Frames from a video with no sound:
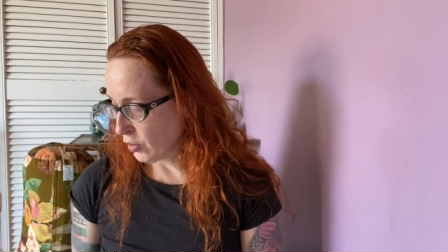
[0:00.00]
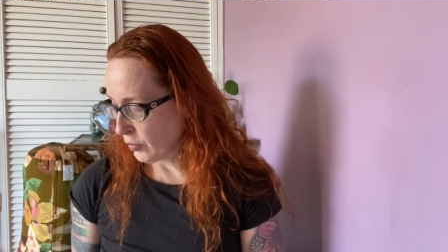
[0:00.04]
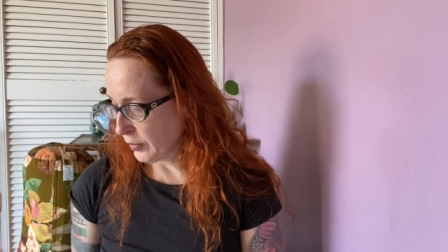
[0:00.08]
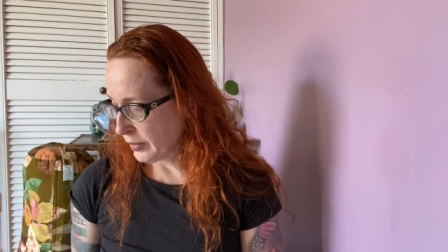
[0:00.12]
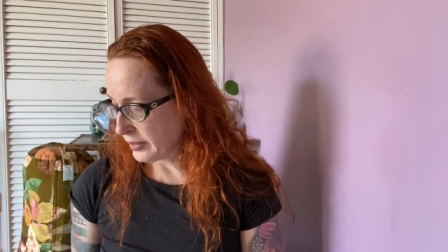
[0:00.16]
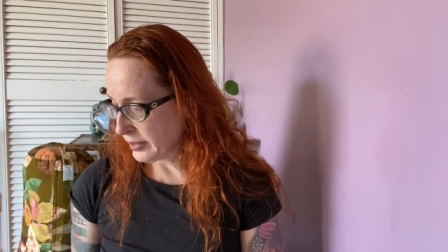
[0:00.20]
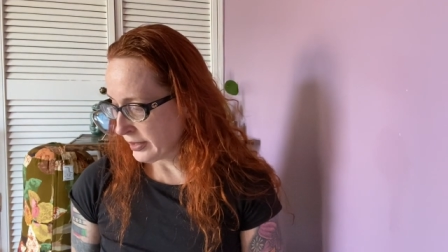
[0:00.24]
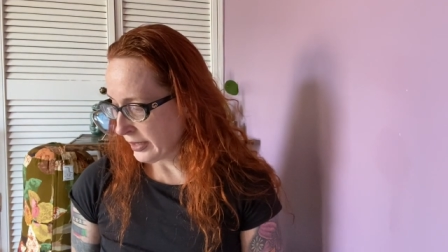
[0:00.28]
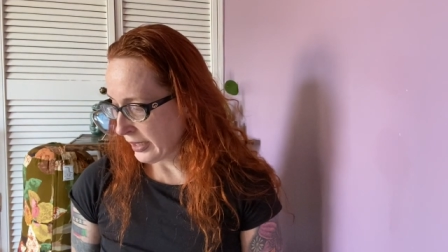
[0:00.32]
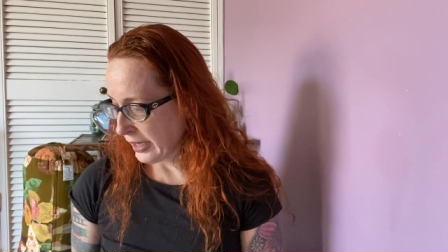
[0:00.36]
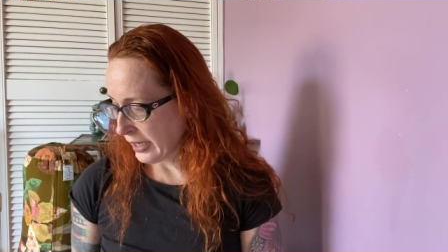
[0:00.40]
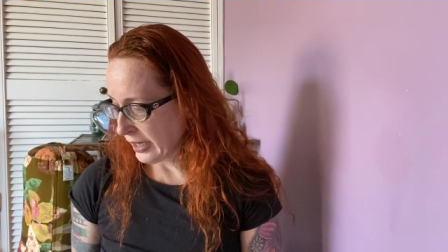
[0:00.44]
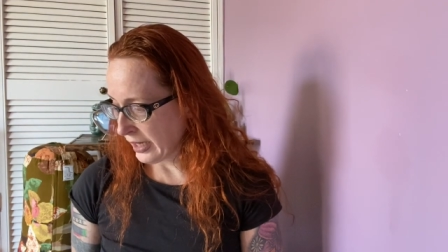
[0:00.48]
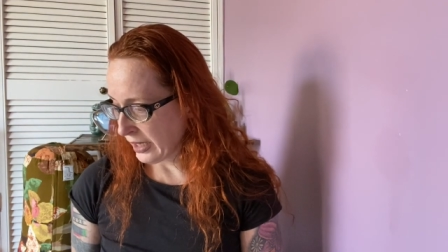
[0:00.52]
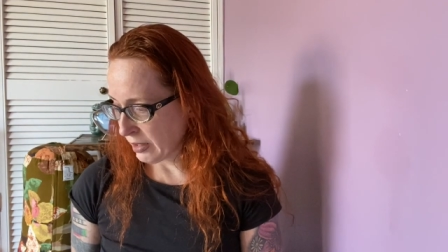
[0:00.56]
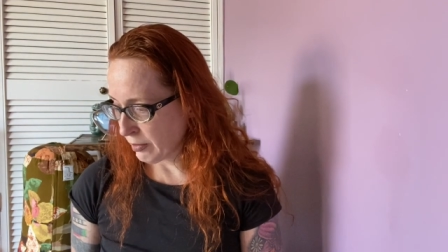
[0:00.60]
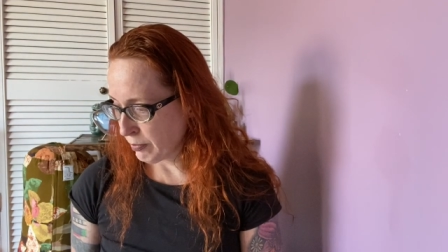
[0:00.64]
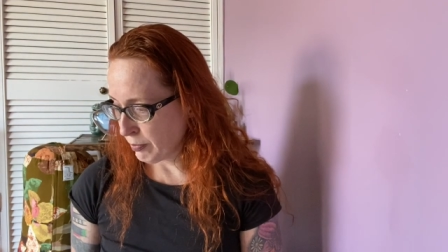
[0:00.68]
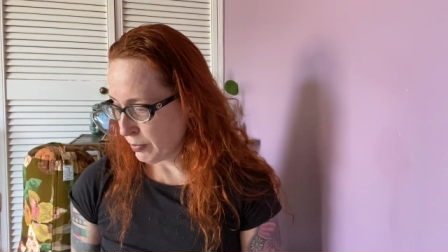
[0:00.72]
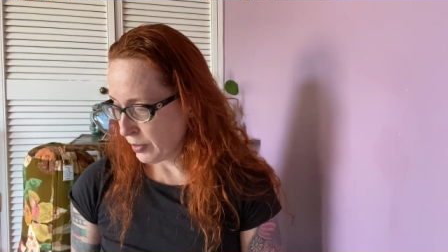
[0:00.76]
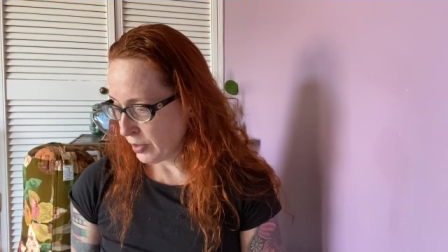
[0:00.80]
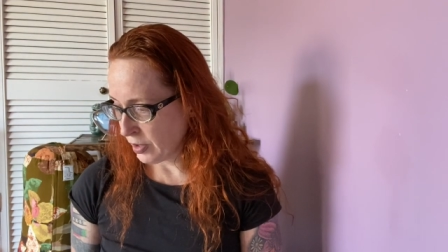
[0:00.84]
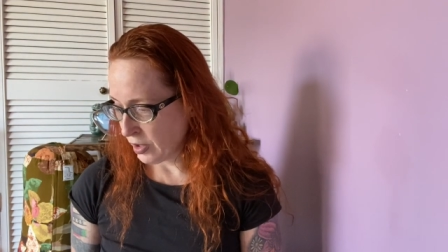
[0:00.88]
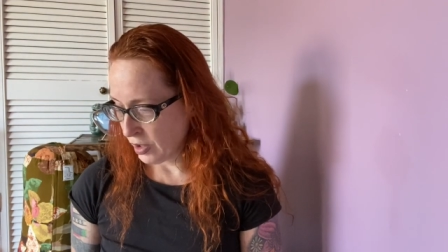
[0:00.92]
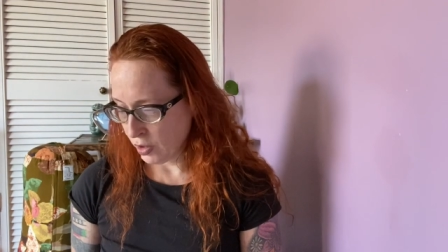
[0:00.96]
into
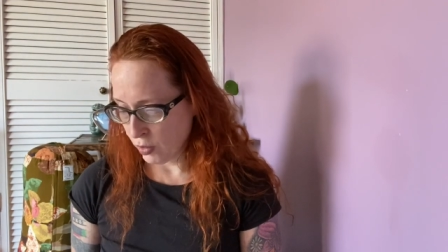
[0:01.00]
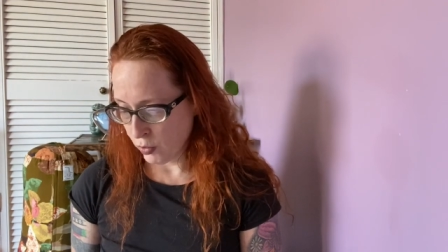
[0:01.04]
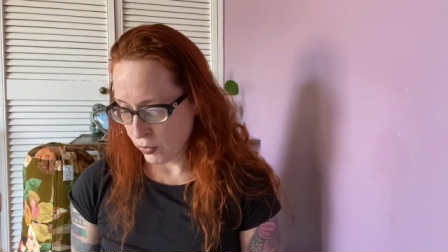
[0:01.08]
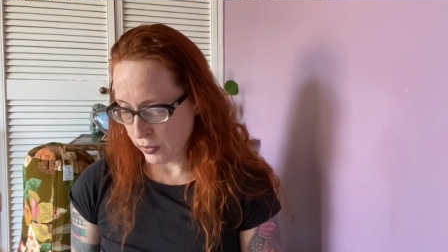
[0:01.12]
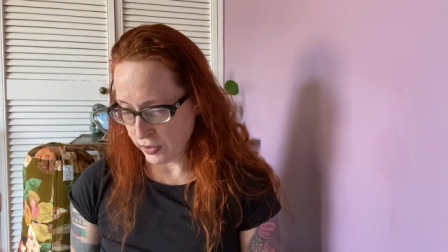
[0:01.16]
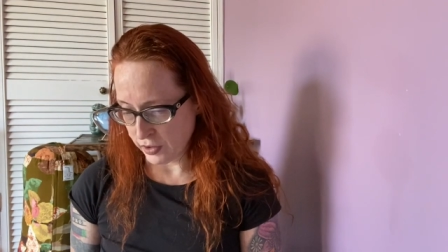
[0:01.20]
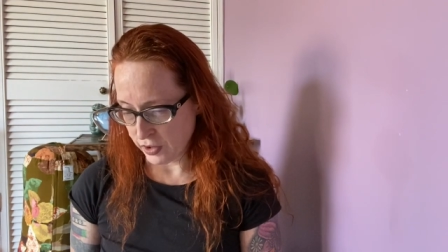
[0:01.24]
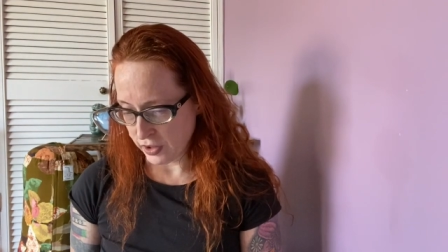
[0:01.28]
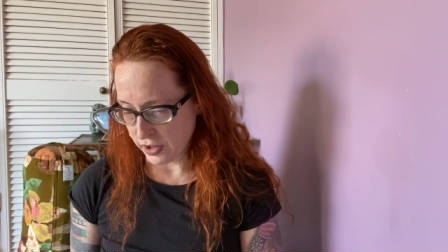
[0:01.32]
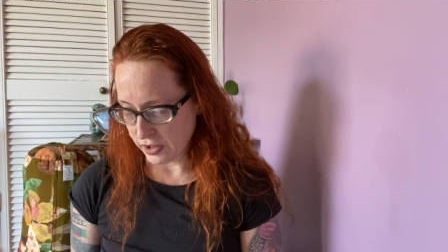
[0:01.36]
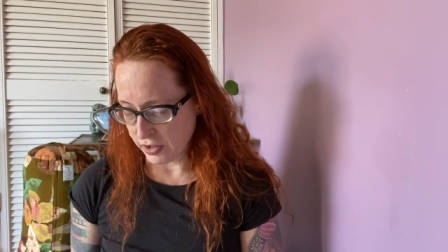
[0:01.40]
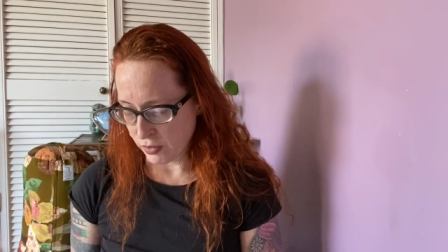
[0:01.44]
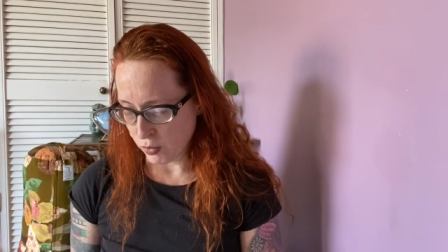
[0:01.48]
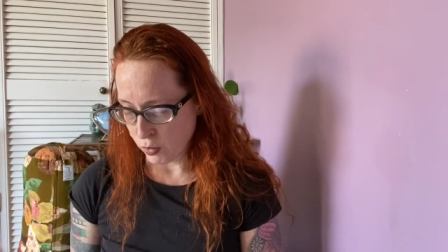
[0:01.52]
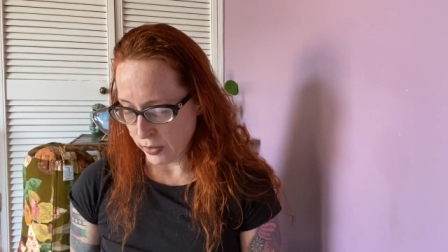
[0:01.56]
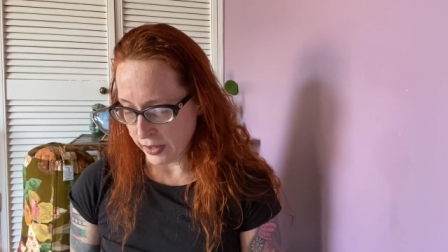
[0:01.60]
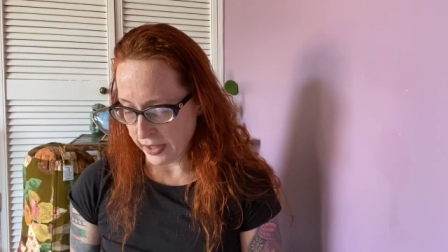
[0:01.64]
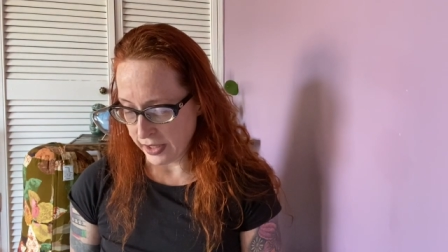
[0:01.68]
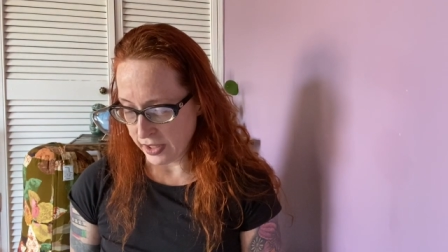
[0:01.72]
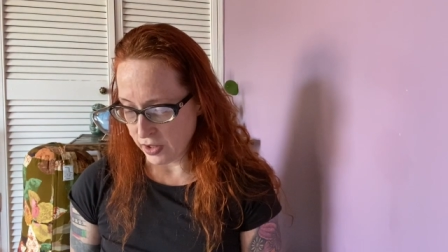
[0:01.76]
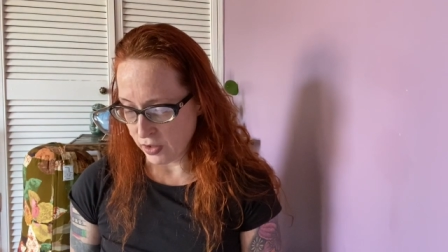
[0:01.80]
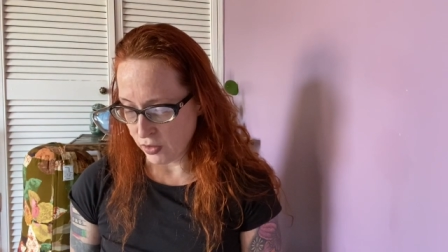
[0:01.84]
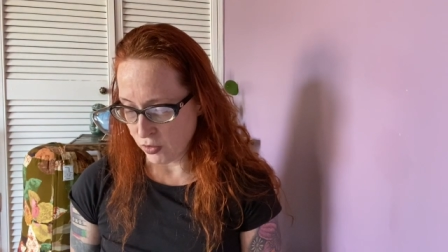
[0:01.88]
hyper which is where you